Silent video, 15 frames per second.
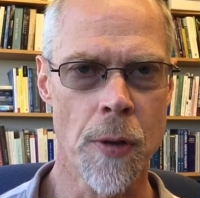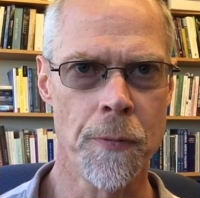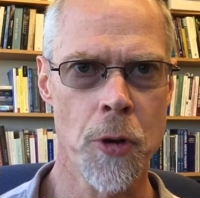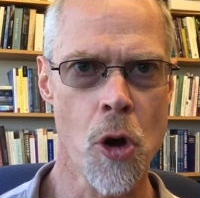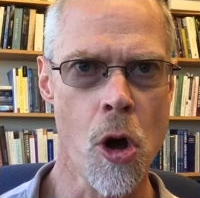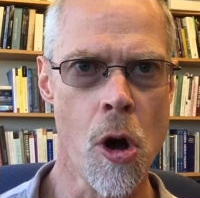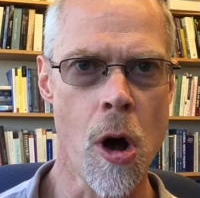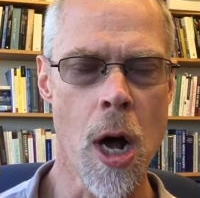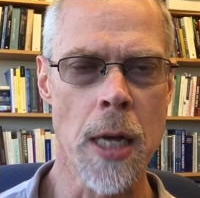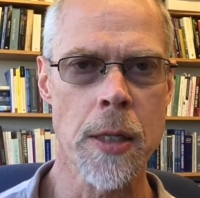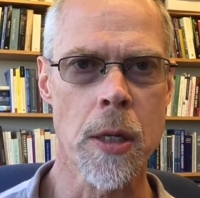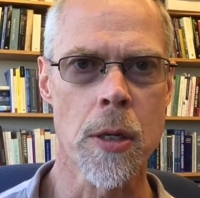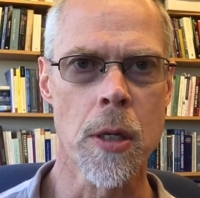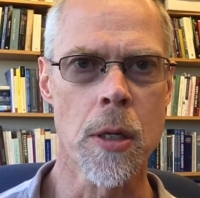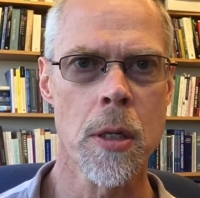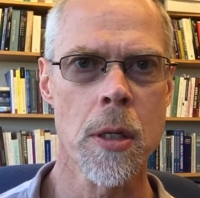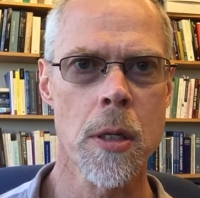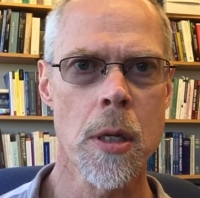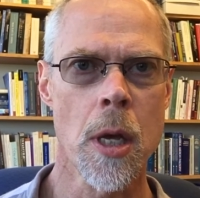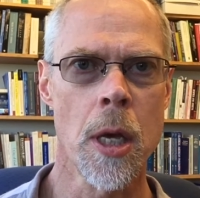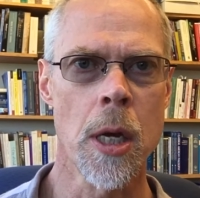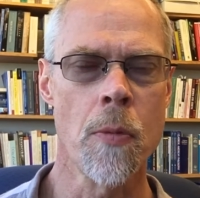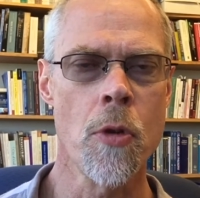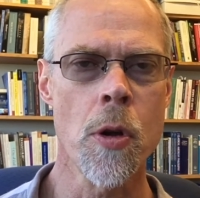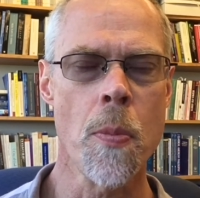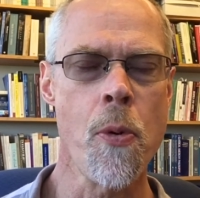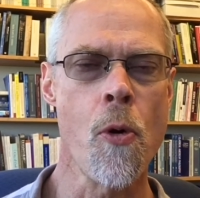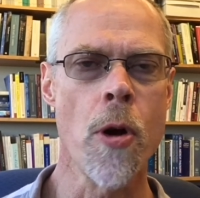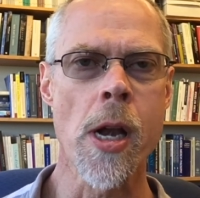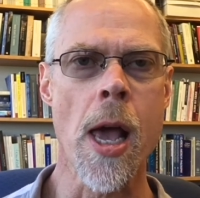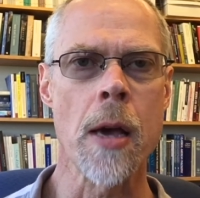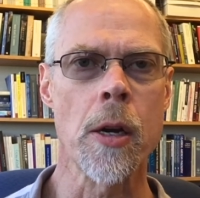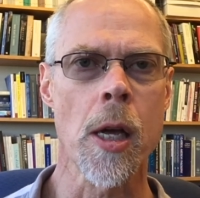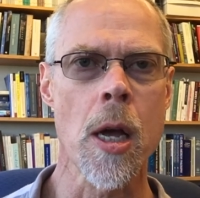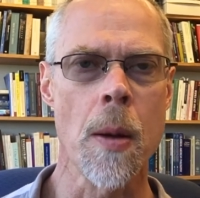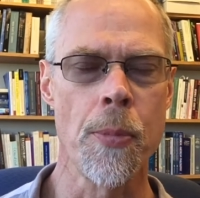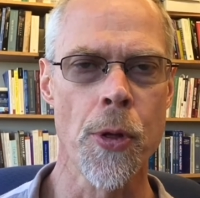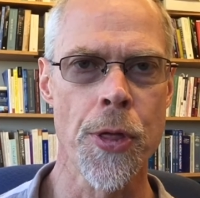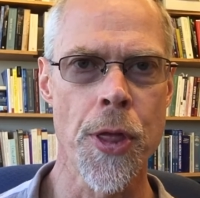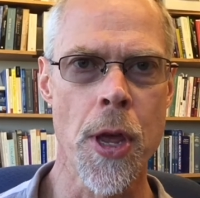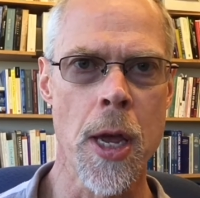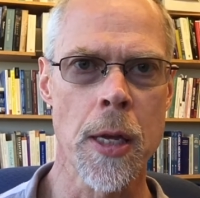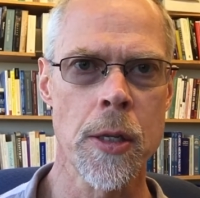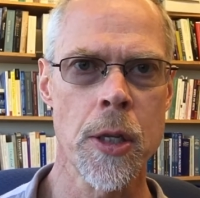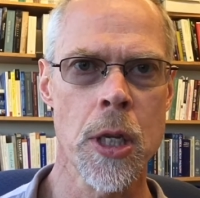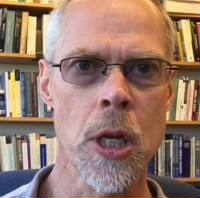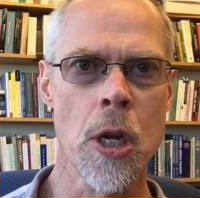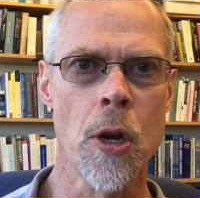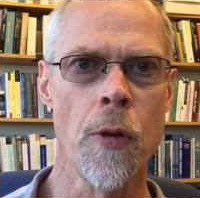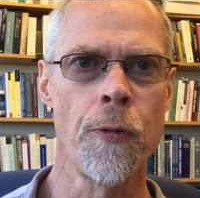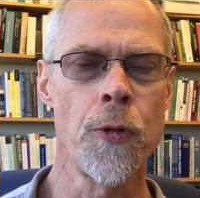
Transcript: of causes, and I want to point out a couple things here.